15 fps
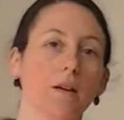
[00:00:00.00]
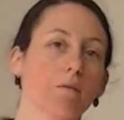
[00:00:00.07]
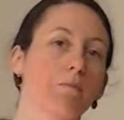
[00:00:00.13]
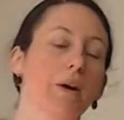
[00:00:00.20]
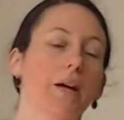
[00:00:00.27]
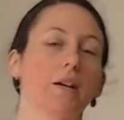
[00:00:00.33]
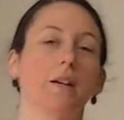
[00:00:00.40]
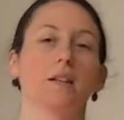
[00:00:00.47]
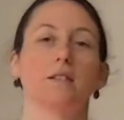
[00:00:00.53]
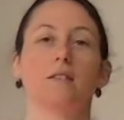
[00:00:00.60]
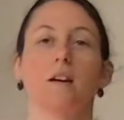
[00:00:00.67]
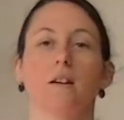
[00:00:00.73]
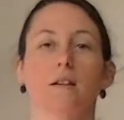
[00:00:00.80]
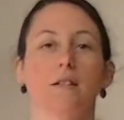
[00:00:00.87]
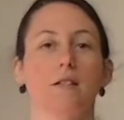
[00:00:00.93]
but it's
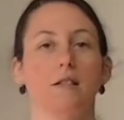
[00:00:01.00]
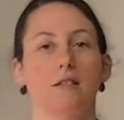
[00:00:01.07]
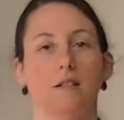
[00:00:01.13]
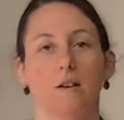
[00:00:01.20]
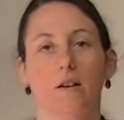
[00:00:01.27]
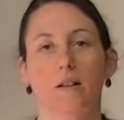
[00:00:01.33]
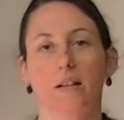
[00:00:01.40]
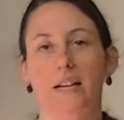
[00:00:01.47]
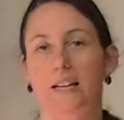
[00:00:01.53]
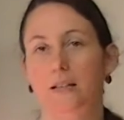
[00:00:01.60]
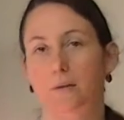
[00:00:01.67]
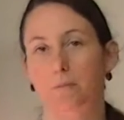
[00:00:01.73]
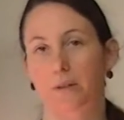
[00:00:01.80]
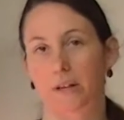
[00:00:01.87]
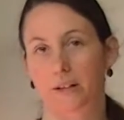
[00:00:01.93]
not necessarily in the
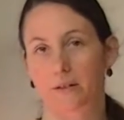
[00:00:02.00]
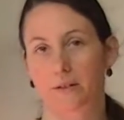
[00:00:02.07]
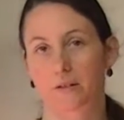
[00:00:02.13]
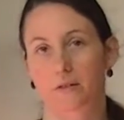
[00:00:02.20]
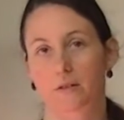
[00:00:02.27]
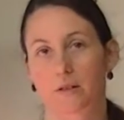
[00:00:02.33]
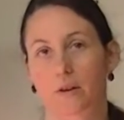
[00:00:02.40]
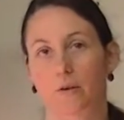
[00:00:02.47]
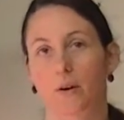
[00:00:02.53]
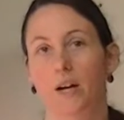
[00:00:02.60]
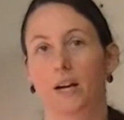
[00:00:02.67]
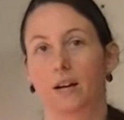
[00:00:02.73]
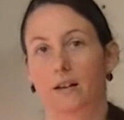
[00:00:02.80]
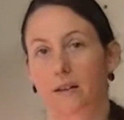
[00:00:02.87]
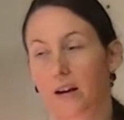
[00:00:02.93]
blood. So
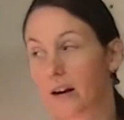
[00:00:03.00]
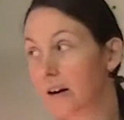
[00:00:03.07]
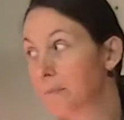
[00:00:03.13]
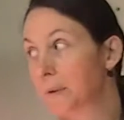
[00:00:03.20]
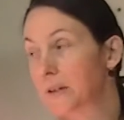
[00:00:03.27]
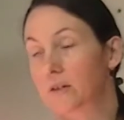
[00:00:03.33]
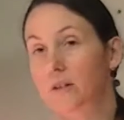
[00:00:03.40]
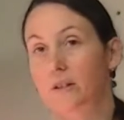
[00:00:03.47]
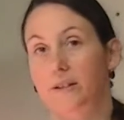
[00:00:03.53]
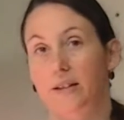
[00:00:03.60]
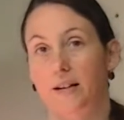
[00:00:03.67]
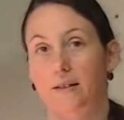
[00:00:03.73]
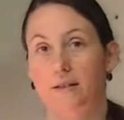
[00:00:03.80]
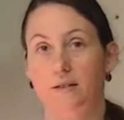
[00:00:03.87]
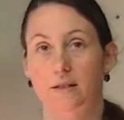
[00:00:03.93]
the hair mineral
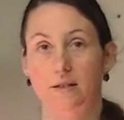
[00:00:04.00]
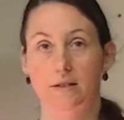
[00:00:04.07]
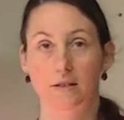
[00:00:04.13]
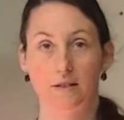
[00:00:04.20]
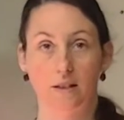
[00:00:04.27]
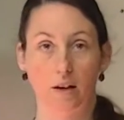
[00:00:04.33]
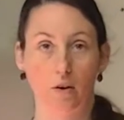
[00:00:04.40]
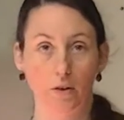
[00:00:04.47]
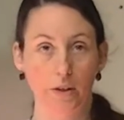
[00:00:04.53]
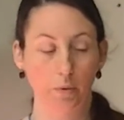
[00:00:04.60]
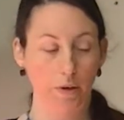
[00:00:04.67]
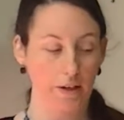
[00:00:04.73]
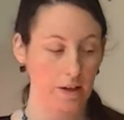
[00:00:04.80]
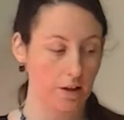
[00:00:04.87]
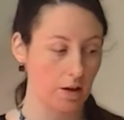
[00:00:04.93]
analysis is the only
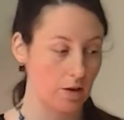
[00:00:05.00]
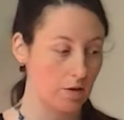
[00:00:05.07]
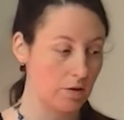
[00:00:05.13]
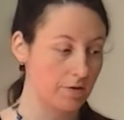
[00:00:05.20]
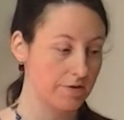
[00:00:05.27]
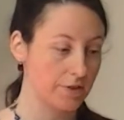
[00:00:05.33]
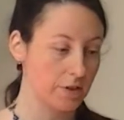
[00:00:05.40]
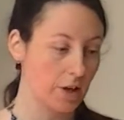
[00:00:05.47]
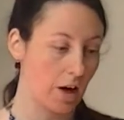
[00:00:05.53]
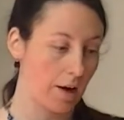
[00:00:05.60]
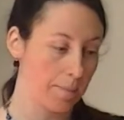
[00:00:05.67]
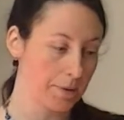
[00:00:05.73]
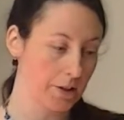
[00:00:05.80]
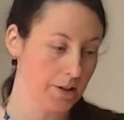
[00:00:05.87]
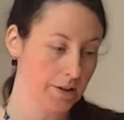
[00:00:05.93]
way to go for
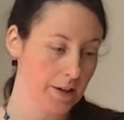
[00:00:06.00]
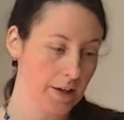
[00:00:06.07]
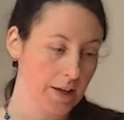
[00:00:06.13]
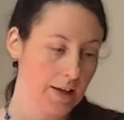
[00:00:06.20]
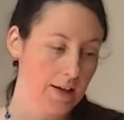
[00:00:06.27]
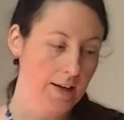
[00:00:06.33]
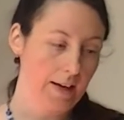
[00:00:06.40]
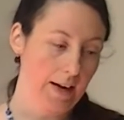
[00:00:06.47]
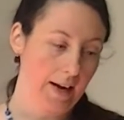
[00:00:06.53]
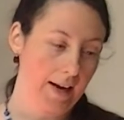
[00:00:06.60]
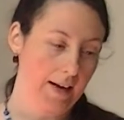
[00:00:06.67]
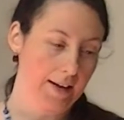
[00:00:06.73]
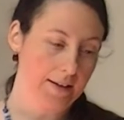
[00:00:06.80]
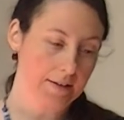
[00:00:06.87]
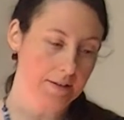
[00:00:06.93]
copper.
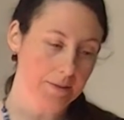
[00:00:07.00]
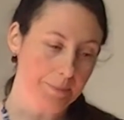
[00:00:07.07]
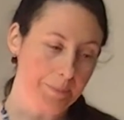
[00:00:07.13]
And